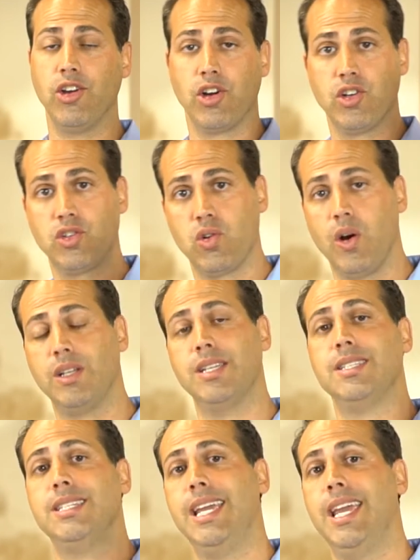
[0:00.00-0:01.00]
you're gonna start to
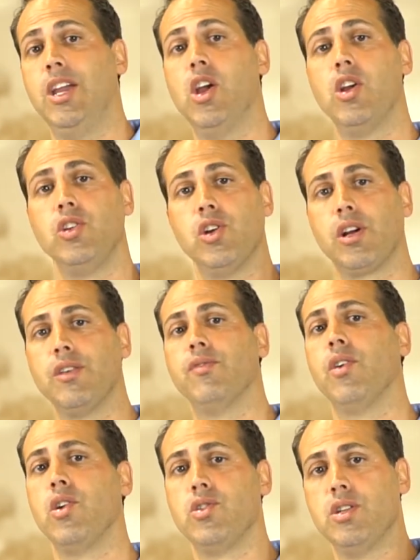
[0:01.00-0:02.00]
see your
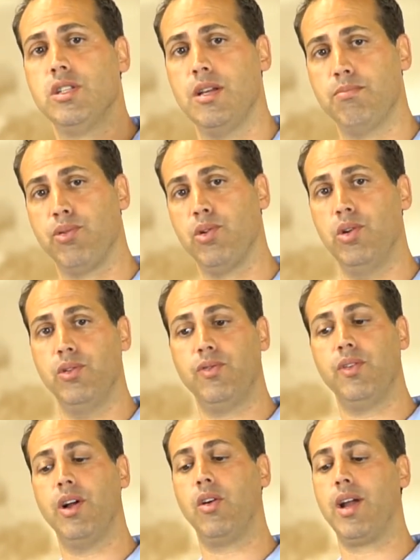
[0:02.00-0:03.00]
conversions
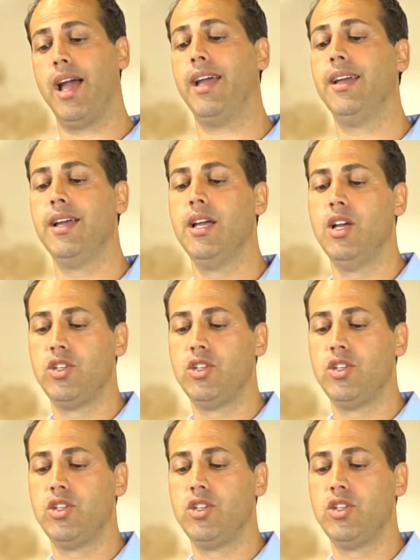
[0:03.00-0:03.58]
improve, okay?